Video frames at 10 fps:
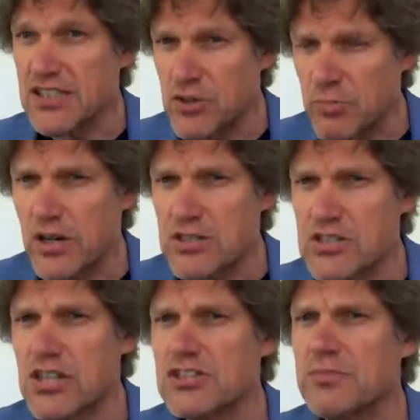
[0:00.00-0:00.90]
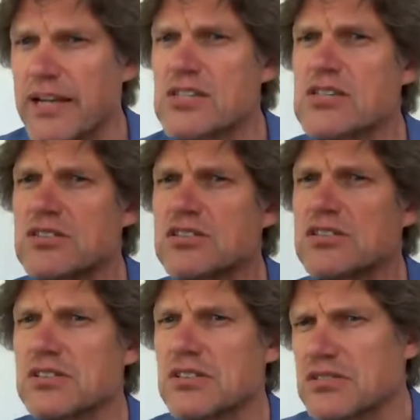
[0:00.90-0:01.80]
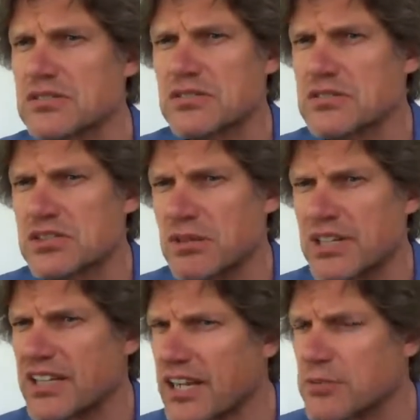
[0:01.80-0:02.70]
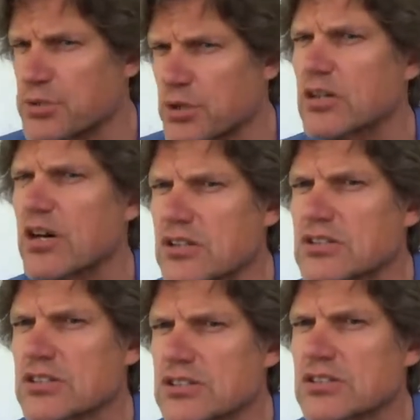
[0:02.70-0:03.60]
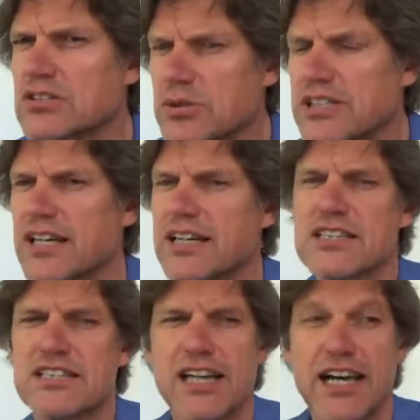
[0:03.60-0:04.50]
and you just mentioned something like pure consciousness or intelligence,